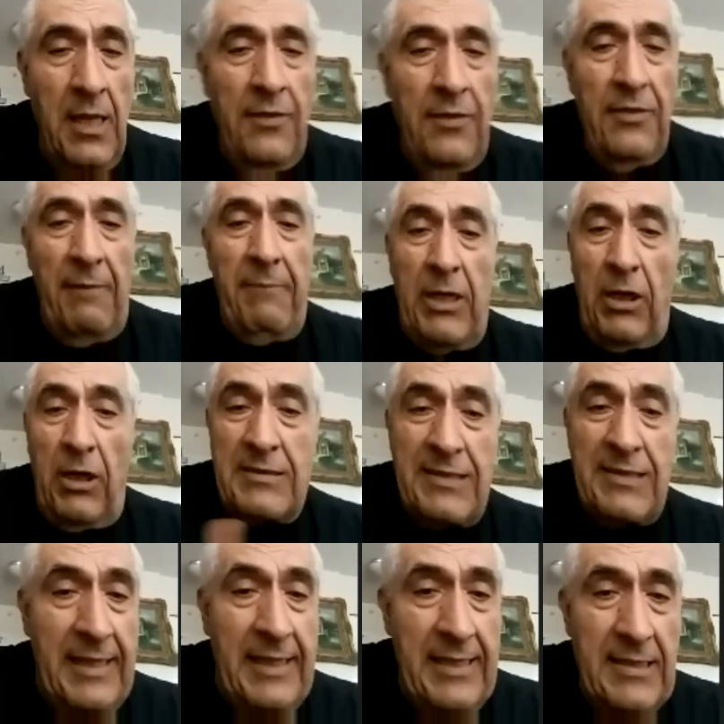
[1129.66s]
than because of
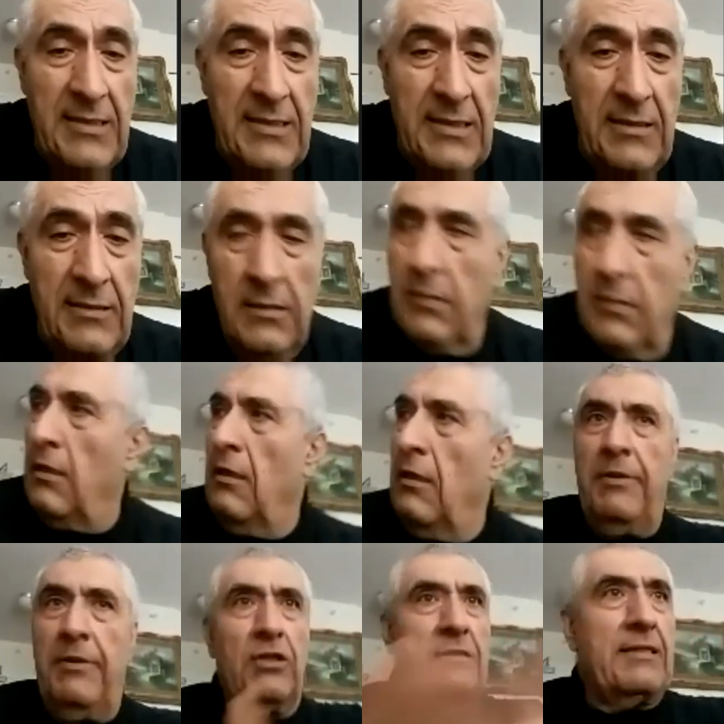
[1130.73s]
case,
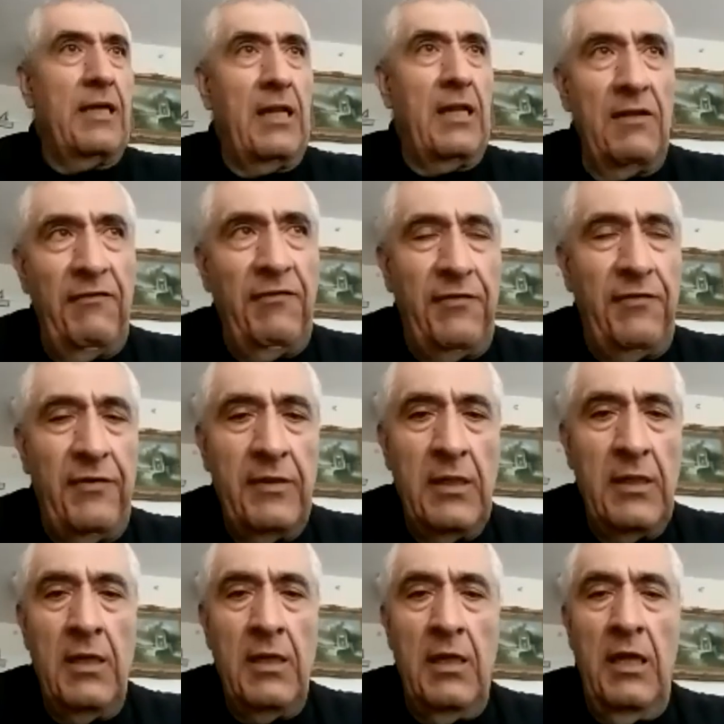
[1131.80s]
be yourself.
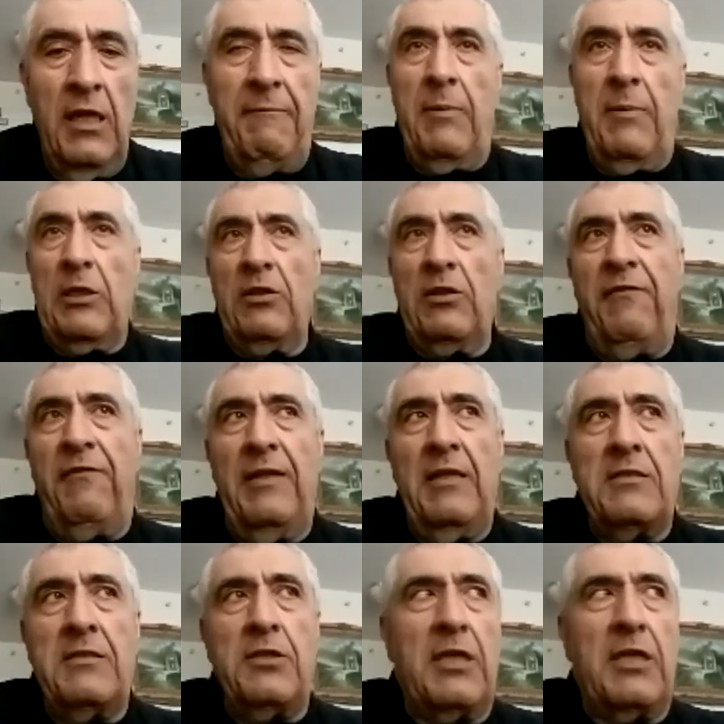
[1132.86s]
If people get
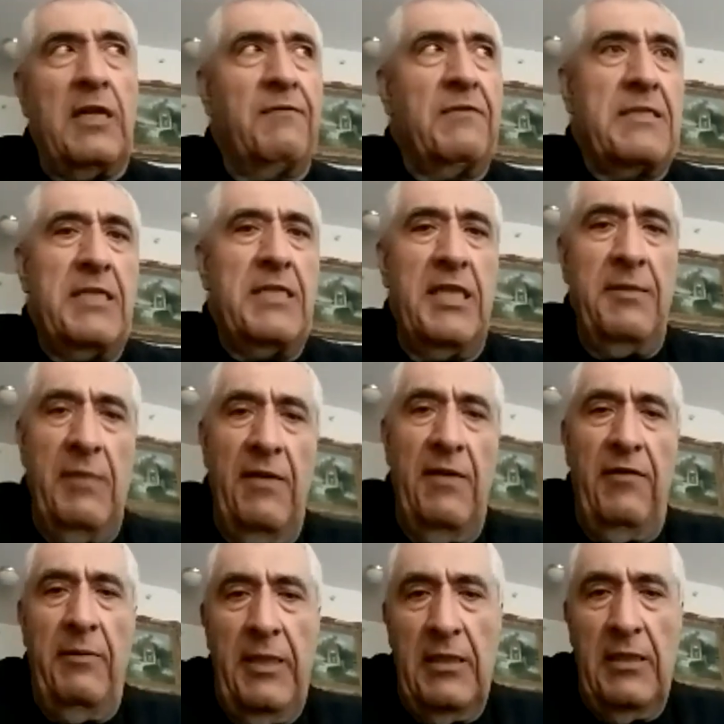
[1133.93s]
offended, you don't have to see them
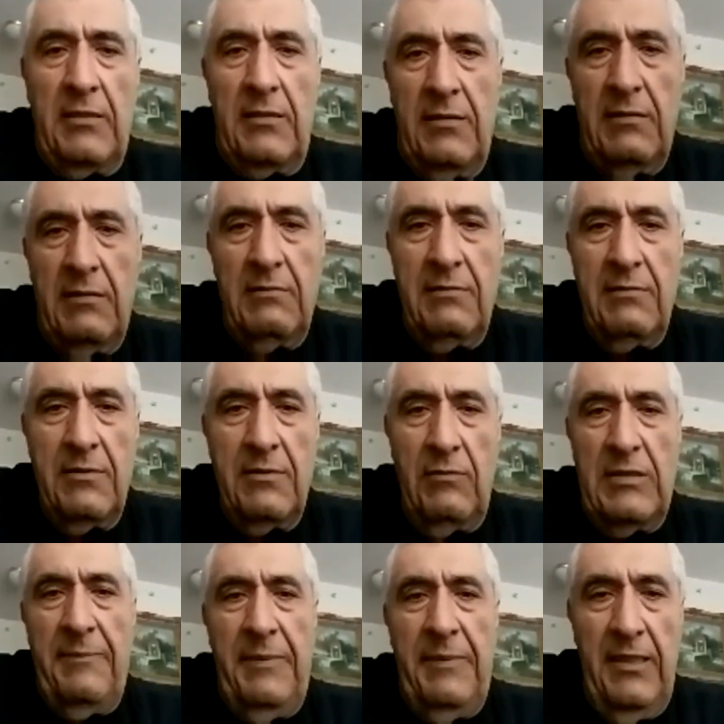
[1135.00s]
every minute.
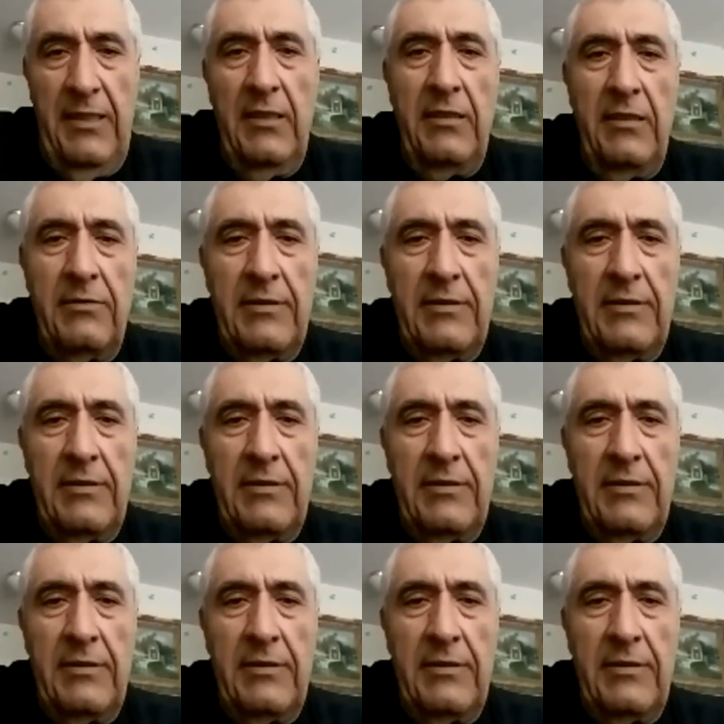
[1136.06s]
What's a right. big deal?